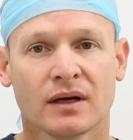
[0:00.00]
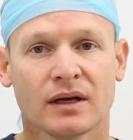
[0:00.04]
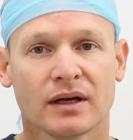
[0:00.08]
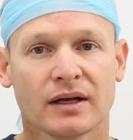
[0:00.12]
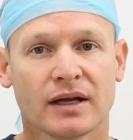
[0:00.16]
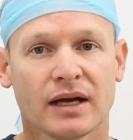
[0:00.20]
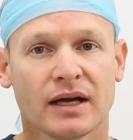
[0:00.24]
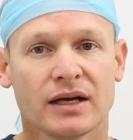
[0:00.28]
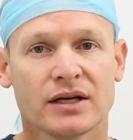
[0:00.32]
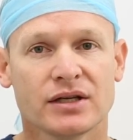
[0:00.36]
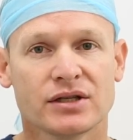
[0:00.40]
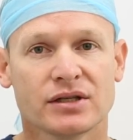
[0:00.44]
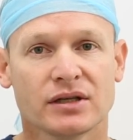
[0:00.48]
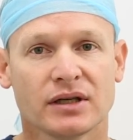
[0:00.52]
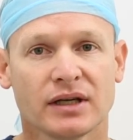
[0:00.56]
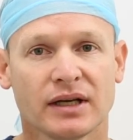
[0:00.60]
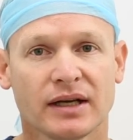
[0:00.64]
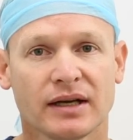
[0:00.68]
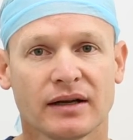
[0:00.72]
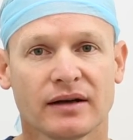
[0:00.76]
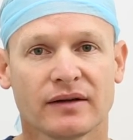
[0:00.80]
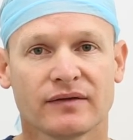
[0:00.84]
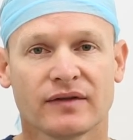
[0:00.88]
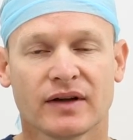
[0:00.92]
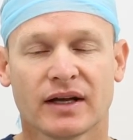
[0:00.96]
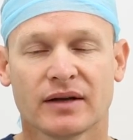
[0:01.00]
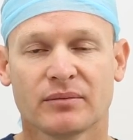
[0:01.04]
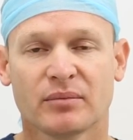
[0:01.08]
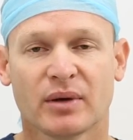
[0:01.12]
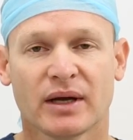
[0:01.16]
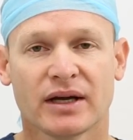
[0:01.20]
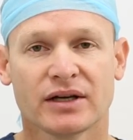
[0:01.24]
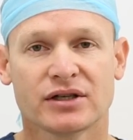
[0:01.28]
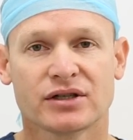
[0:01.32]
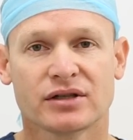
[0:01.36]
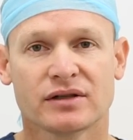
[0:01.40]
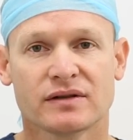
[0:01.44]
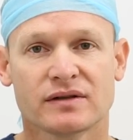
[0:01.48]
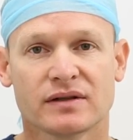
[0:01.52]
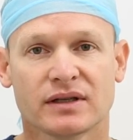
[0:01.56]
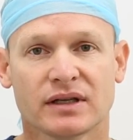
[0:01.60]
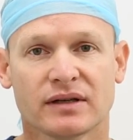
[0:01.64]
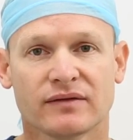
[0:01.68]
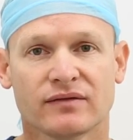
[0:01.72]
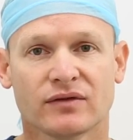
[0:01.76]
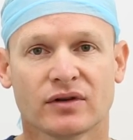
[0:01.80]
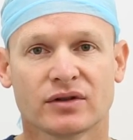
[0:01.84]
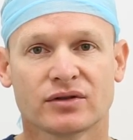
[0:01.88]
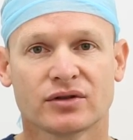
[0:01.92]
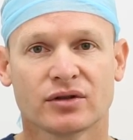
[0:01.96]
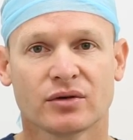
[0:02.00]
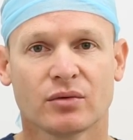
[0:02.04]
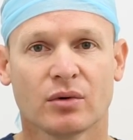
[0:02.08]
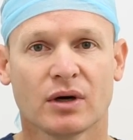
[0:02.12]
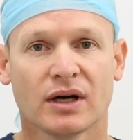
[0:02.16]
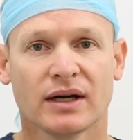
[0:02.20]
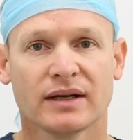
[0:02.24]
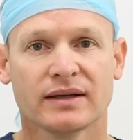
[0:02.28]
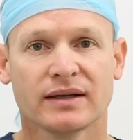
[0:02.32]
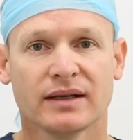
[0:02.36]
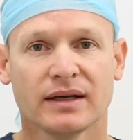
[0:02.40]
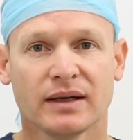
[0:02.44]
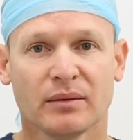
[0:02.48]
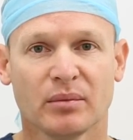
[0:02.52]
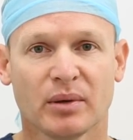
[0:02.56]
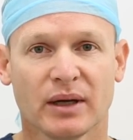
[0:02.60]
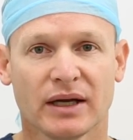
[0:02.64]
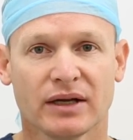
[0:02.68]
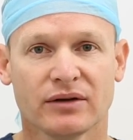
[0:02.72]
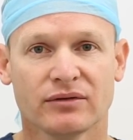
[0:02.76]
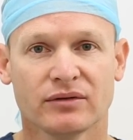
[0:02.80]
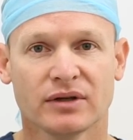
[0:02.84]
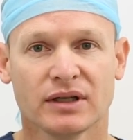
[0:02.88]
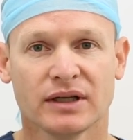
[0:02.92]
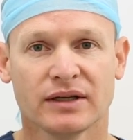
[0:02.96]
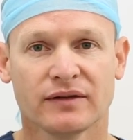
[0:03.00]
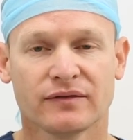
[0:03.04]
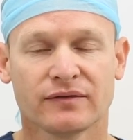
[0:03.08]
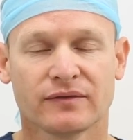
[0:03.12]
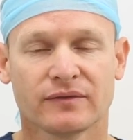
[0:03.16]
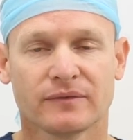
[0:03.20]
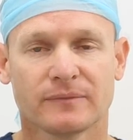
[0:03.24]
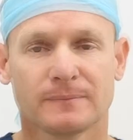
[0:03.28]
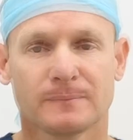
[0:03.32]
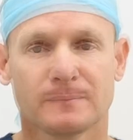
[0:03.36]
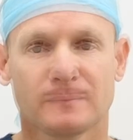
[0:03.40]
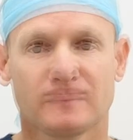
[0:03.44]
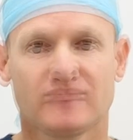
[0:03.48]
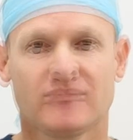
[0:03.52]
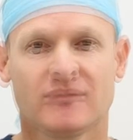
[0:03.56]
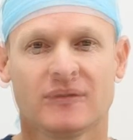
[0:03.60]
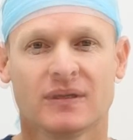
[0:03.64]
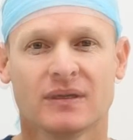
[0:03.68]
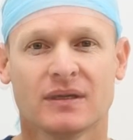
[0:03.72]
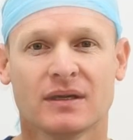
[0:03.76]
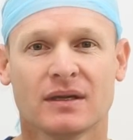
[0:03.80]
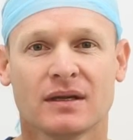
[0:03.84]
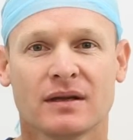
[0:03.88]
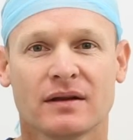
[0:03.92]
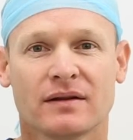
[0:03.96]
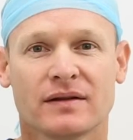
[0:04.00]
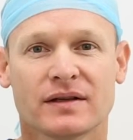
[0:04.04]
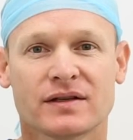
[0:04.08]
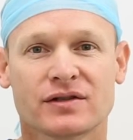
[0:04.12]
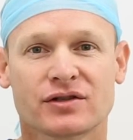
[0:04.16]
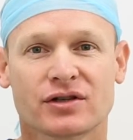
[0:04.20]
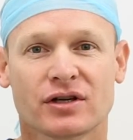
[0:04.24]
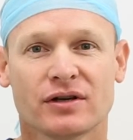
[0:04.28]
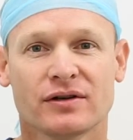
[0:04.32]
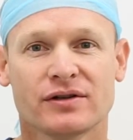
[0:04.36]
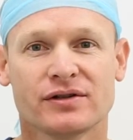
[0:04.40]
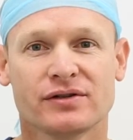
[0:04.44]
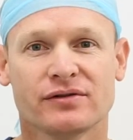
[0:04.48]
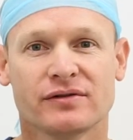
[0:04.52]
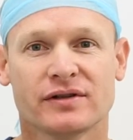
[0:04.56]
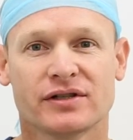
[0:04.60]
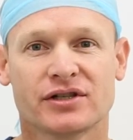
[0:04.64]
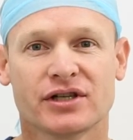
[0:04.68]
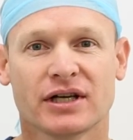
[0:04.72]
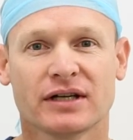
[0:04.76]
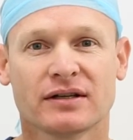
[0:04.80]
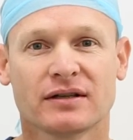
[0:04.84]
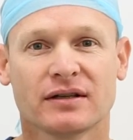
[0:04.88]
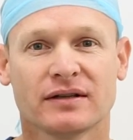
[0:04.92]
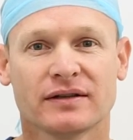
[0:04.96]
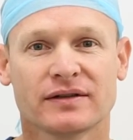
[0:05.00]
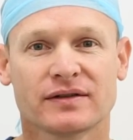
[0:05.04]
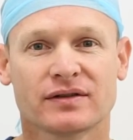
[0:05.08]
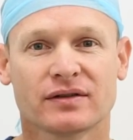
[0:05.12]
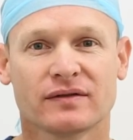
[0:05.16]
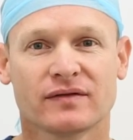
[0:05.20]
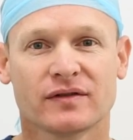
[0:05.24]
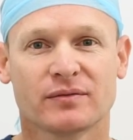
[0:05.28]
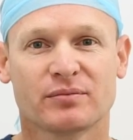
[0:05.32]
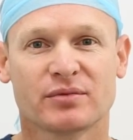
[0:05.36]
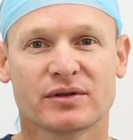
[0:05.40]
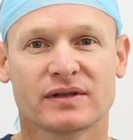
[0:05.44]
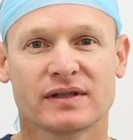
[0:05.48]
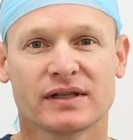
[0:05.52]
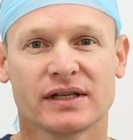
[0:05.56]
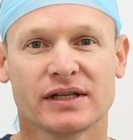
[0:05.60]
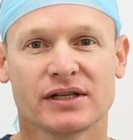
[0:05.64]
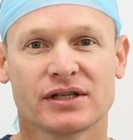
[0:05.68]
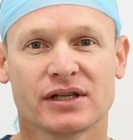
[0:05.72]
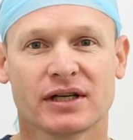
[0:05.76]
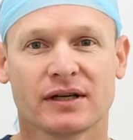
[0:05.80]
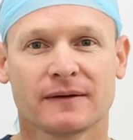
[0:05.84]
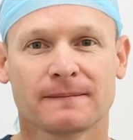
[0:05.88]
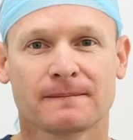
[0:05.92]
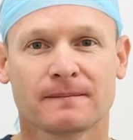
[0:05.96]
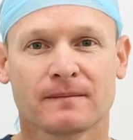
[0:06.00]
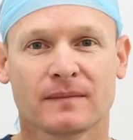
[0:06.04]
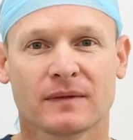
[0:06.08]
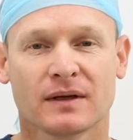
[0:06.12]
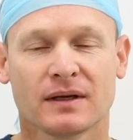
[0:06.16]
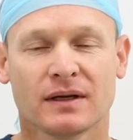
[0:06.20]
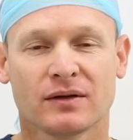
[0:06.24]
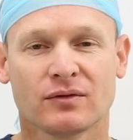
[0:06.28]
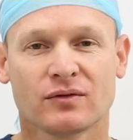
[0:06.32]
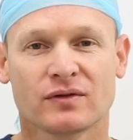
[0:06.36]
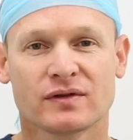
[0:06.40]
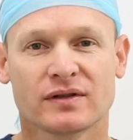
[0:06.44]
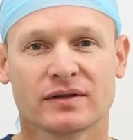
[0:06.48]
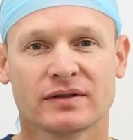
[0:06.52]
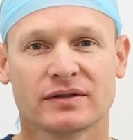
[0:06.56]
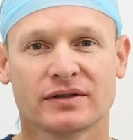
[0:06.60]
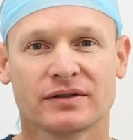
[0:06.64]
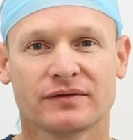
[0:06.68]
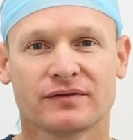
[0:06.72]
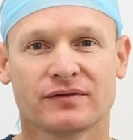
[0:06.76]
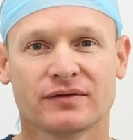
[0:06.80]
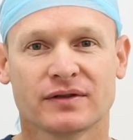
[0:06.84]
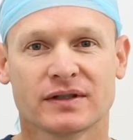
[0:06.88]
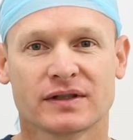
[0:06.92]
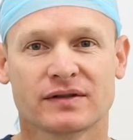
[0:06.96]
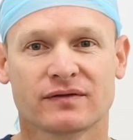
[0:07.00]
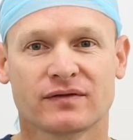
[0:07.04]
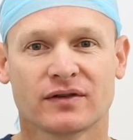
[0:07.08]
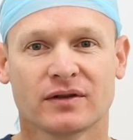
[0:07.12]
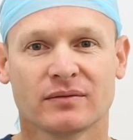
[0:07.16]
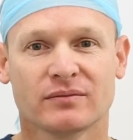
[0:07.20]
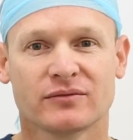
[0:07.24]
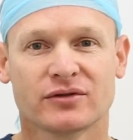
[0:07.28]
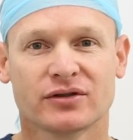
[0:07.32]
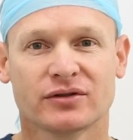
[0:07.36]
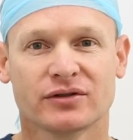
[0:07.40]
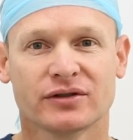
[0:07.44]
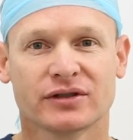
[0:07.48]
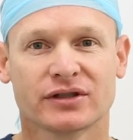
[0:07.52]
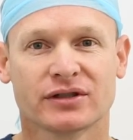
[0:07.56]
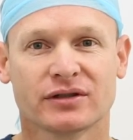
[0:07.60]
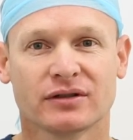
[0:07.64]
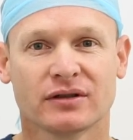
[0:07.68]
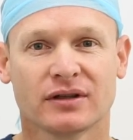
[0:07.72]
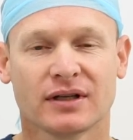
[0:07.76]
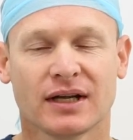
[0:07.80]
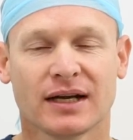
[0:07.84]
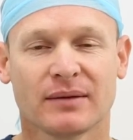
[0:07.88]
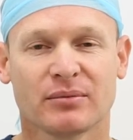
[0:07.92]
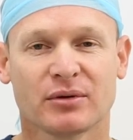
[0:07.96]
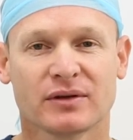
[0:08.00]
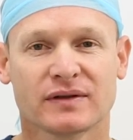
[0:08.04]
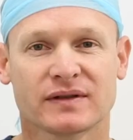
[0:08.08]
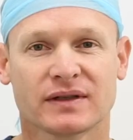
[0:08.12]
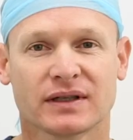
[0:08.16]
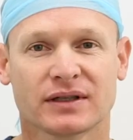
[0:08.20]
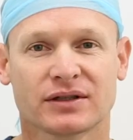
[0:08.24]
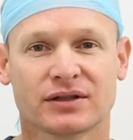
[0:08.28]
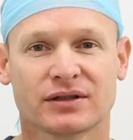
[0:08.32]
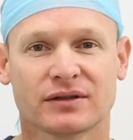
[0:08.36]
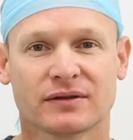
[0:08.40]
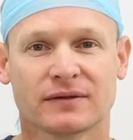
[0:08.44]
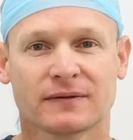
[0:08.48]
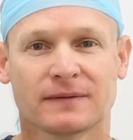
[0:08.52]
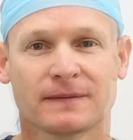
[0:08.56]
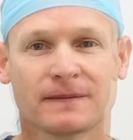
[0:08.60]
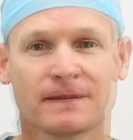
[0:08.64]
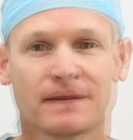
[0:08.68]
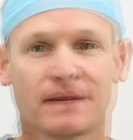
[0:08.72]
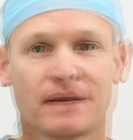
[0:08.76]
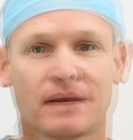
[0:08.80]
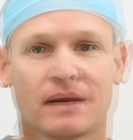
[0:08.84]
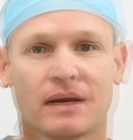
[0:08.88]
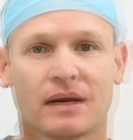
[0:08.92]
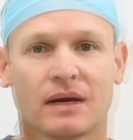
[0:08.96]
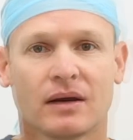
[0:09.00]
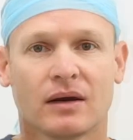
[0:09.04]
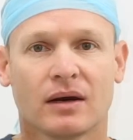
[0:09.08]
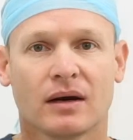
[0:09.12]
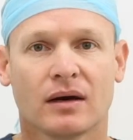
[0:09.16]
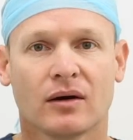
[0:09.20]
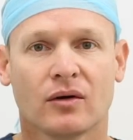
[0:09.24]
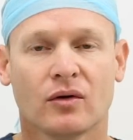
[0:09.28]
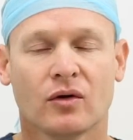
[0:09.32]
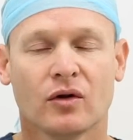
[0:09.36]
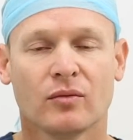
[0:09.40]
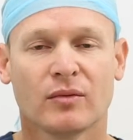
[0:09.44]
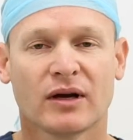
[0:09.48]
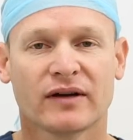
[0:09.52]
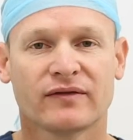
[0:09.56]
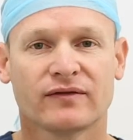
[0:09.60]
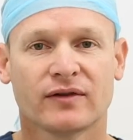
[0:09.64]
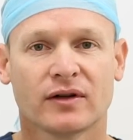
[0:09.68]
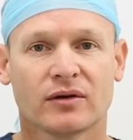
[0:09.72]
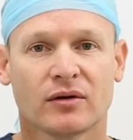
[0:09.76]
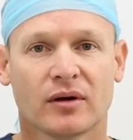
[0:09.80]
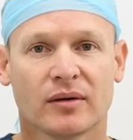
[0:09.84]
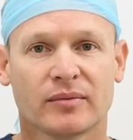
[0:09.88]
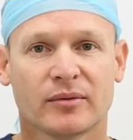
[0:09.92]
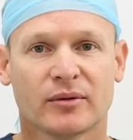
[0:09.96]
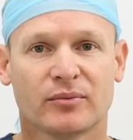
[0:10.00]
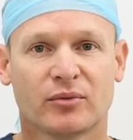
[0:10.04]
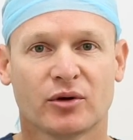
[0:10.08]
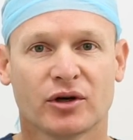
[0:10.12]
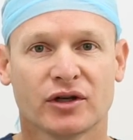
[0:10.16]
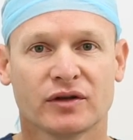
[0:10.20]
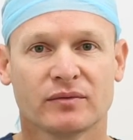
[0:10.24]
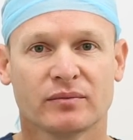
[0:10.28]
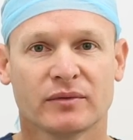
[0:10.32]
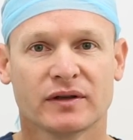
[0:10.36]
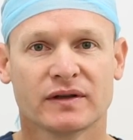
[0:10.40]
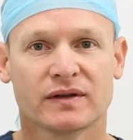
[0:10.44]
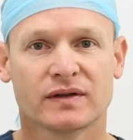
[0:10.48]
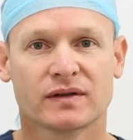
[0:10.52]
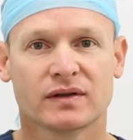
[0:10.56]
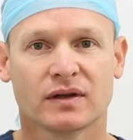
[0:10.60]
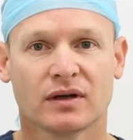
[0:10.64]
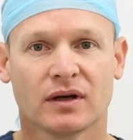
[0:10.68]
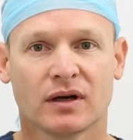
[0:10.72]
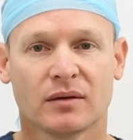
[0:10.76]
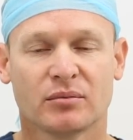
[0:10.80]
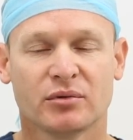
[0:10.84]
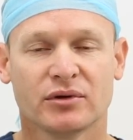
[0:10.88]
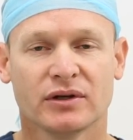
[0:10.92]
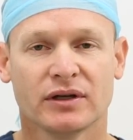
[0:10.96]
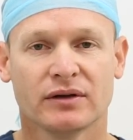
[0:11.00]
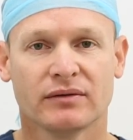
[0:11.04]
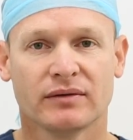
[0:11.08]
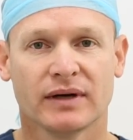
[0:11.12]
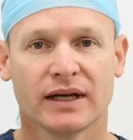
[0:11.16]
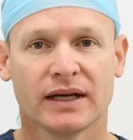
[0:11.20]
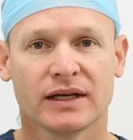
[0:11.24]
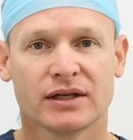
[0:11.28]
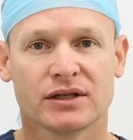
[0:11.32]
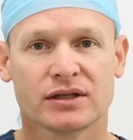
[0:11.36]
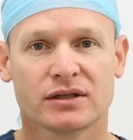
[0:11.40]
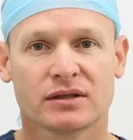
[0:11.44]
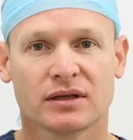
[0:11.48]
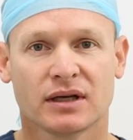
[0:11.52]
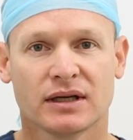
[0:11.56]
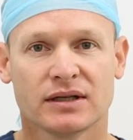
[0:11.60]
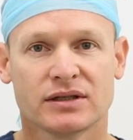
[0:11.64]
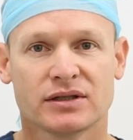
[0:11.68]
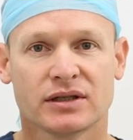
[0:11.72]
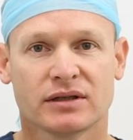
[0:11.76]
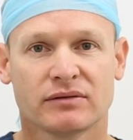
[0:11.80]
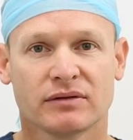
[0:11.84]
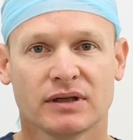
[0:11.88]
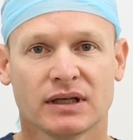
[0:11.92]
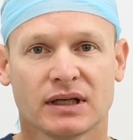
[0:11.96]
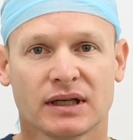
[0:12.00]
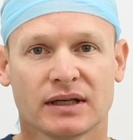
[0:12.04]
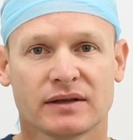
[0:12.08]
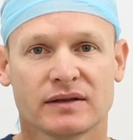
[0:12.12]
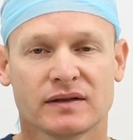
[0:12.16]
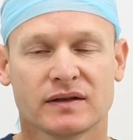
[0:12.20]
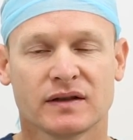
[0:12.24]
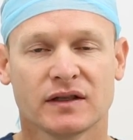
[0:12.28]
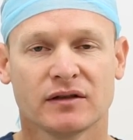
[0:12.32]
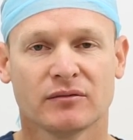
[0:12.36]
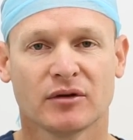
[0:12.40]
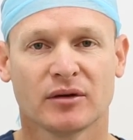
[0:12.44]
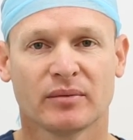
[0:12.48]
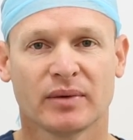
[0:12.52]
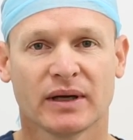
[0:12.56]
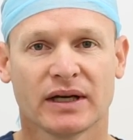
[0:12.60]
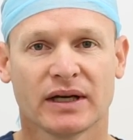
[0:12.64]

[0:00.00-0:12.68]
Occasionally, I've had patients that have not required any pain relief. This shows you the gentleness of the procedure and also the difference from traditional liposuction. All my follow-up appointments are pre-arranged. I generally like to see my